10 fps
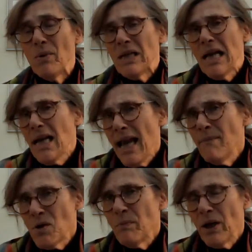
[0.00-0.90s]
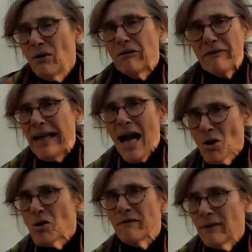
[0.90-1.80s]
But I came to biography
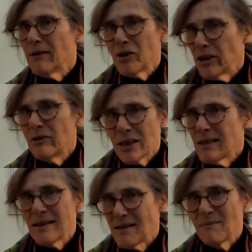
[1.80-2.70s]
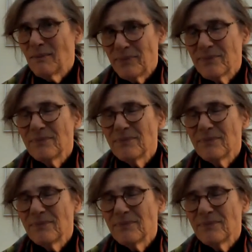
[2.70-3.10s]
out of literary criticism.